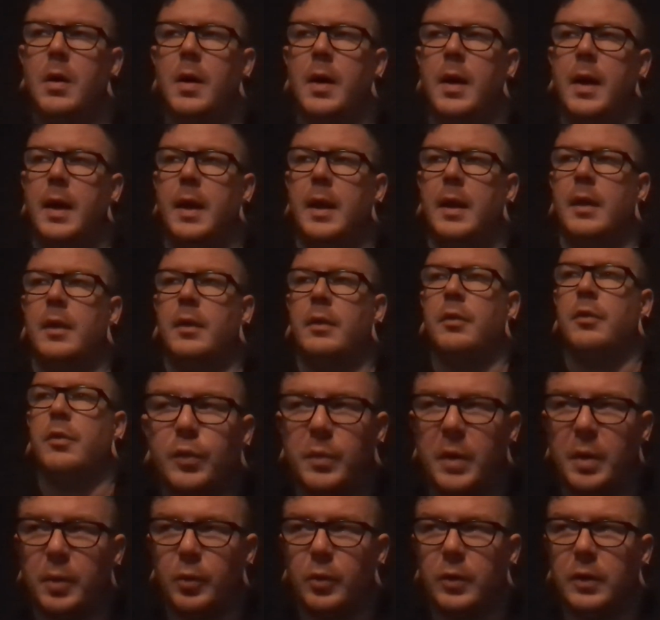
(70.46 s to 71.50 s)
and those
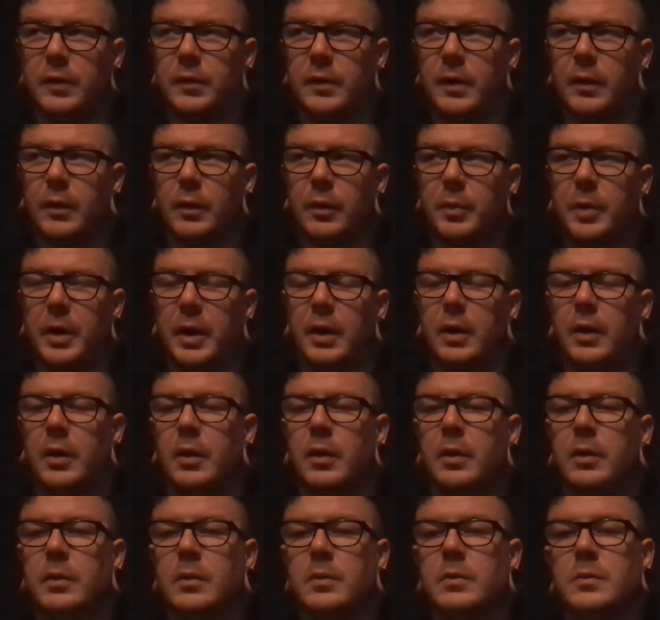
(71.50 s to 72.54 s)
memories I look back
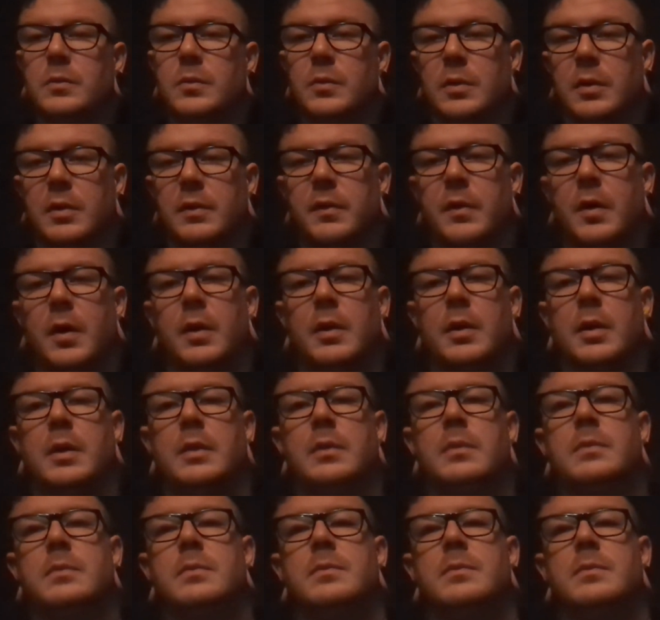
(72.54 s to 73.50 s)
on really fondly.